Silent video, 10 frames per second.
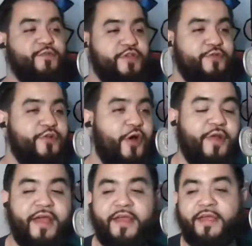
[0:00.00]
We do know
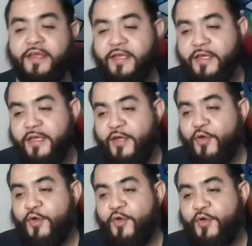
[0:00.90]
that.
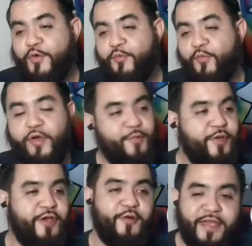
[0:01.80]
When are
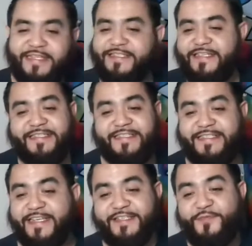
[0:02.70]
we gonna get season
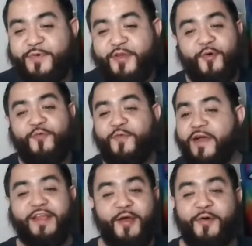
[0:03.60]
6? We don't
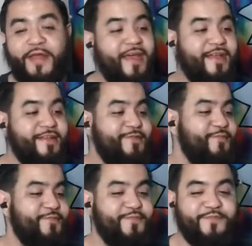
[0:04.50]
fucking know that.
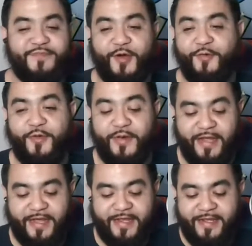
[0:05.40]
Don't know
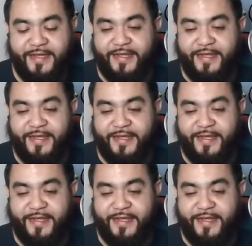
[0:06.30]
that.